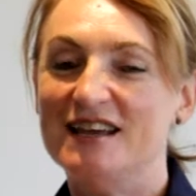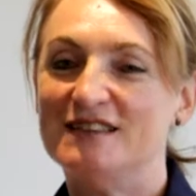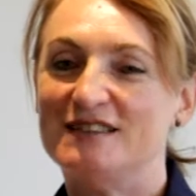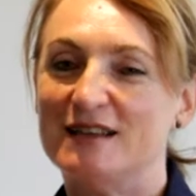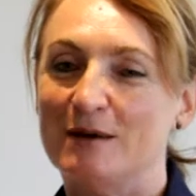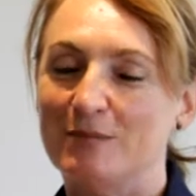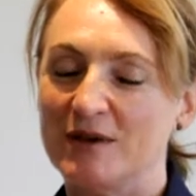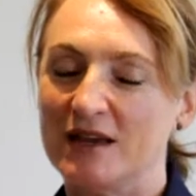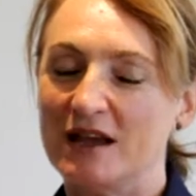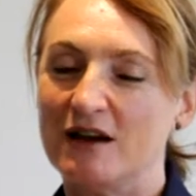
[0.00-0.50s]

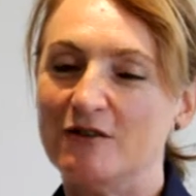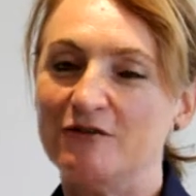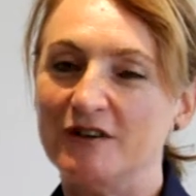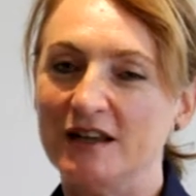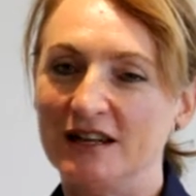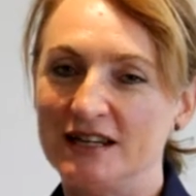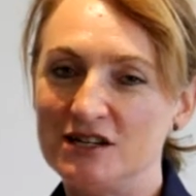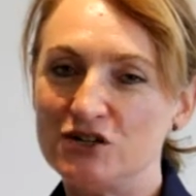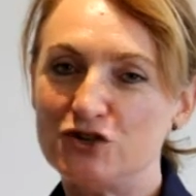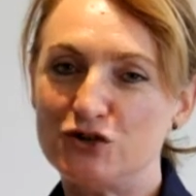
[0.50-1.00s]
something I
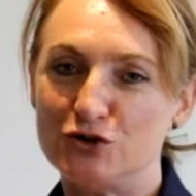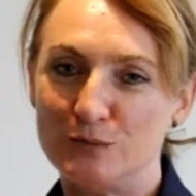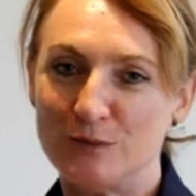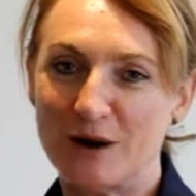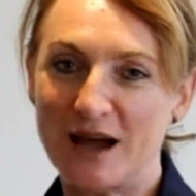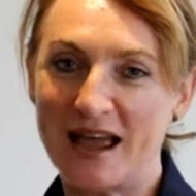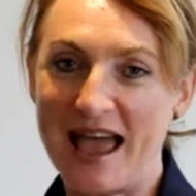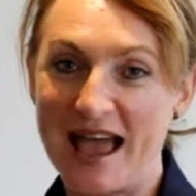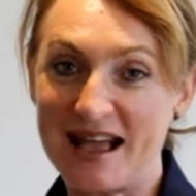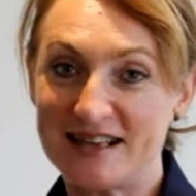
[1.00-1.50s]
fell into
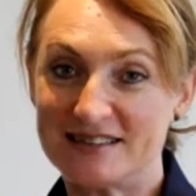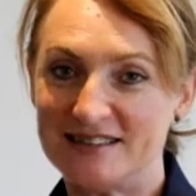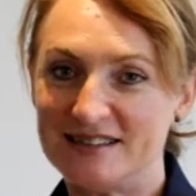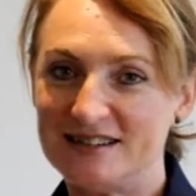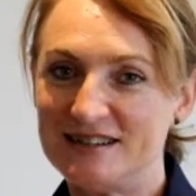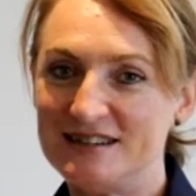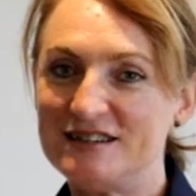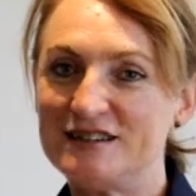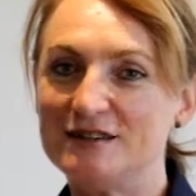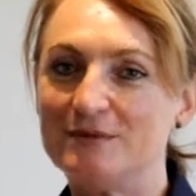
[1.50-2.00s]
by
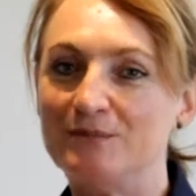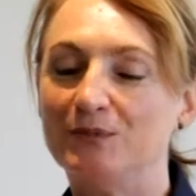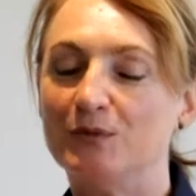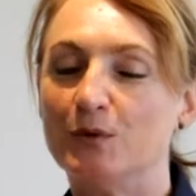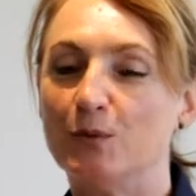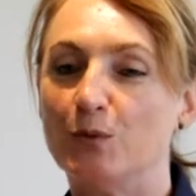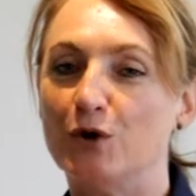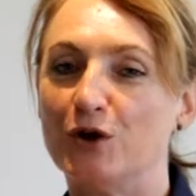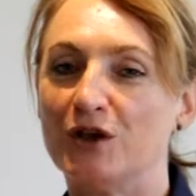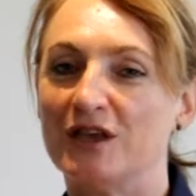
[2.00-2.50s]
accident,
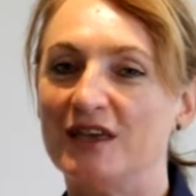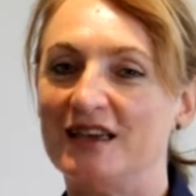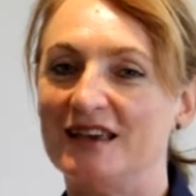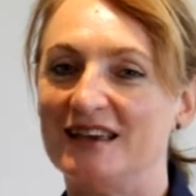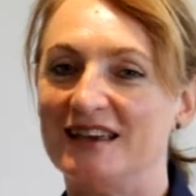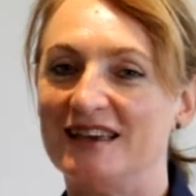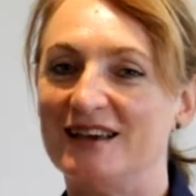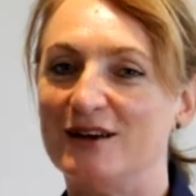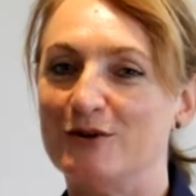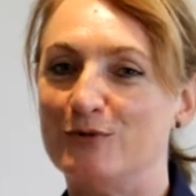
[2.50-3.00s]

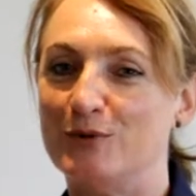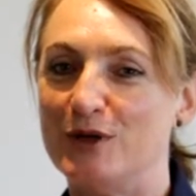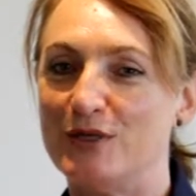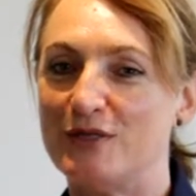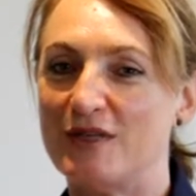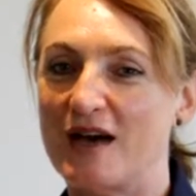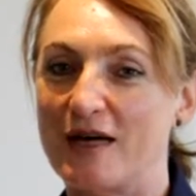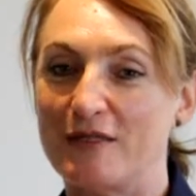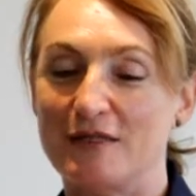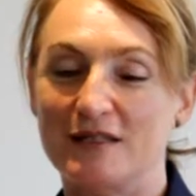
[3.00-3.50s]
working
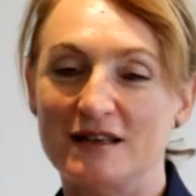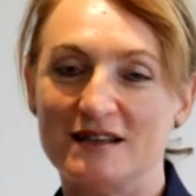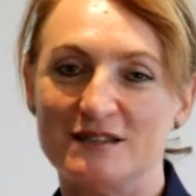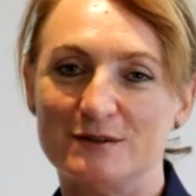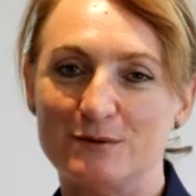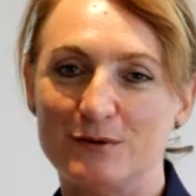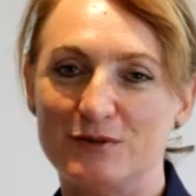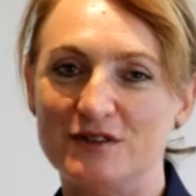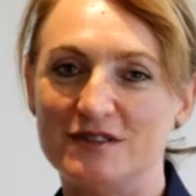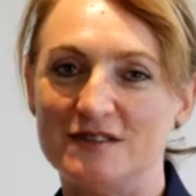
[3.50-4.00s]
with
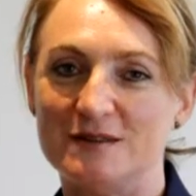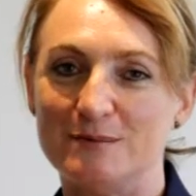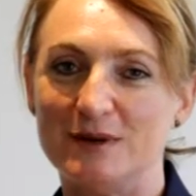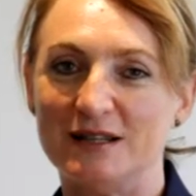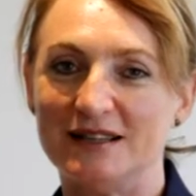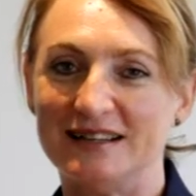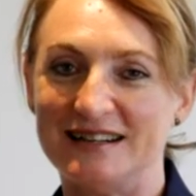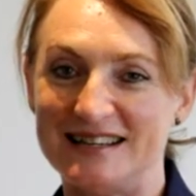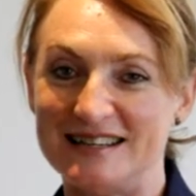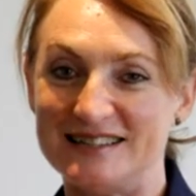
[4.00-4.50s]
athletes with
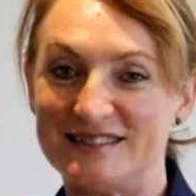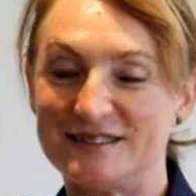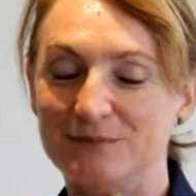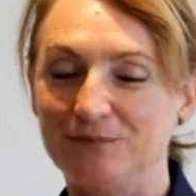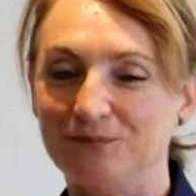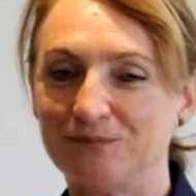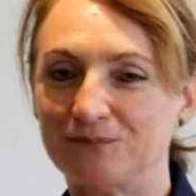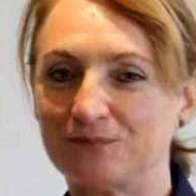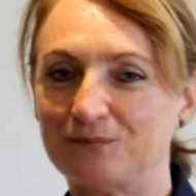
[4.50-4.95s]
disabilities.